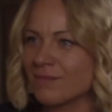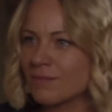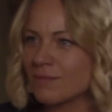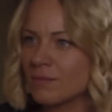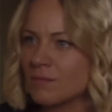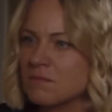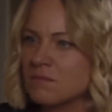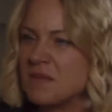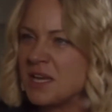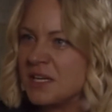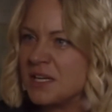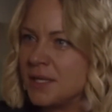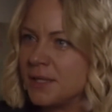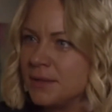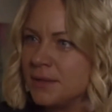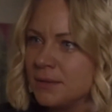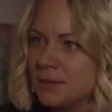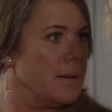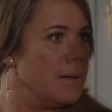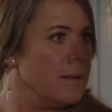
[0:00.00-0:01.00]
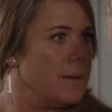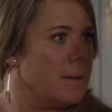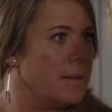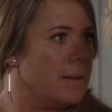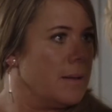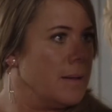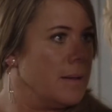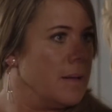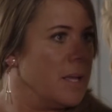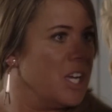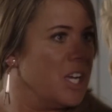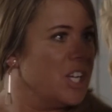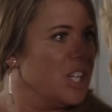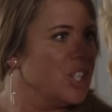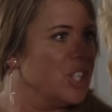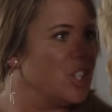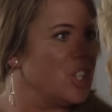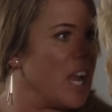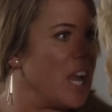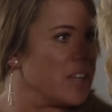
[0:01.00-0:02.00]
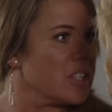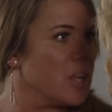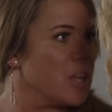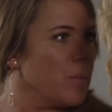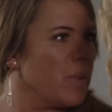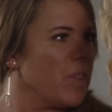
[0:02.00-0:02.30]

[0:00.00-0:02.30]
Meaning? Shacked up with a